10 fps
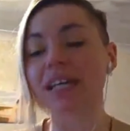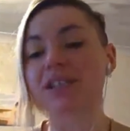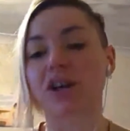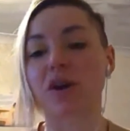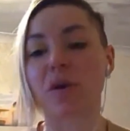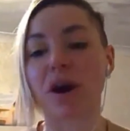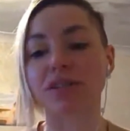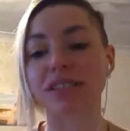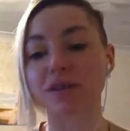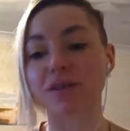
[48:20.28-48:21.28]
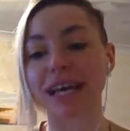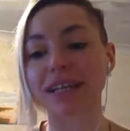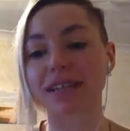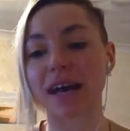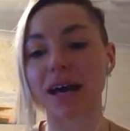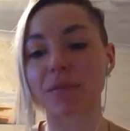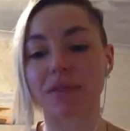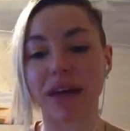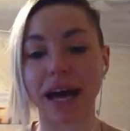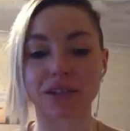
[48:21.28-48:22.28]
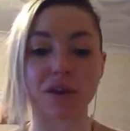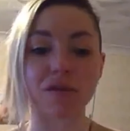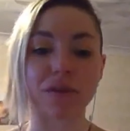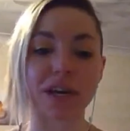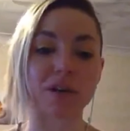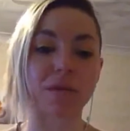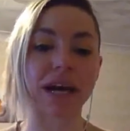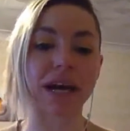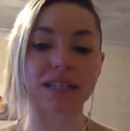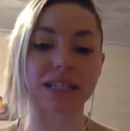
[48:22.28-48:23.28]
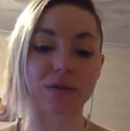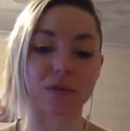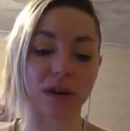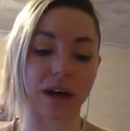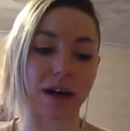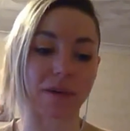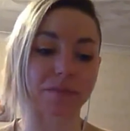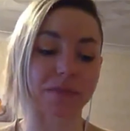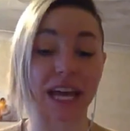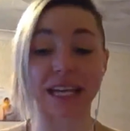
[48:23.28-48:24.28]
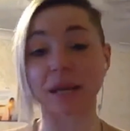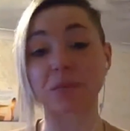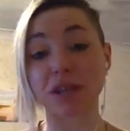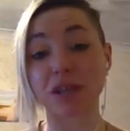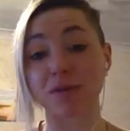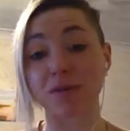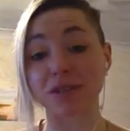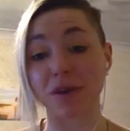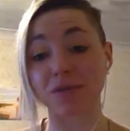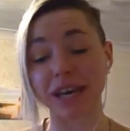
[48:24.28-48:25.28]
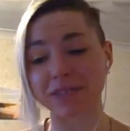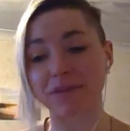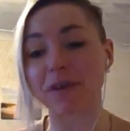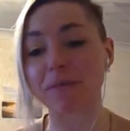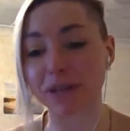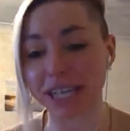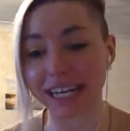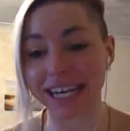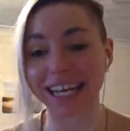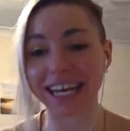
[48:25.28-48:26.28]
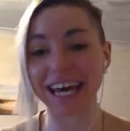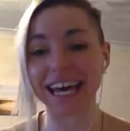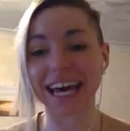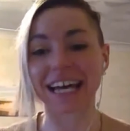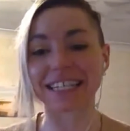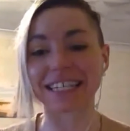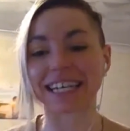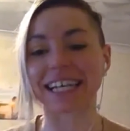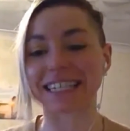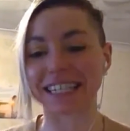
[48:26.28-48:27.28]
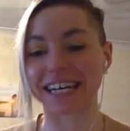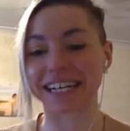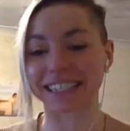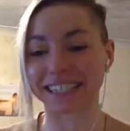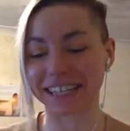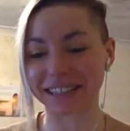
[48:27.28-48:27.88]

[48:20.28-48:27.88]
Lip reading: So until the next time, that is Don't Fear the Wait until the next episode. So thanks very much, Andy, and see you later, guys.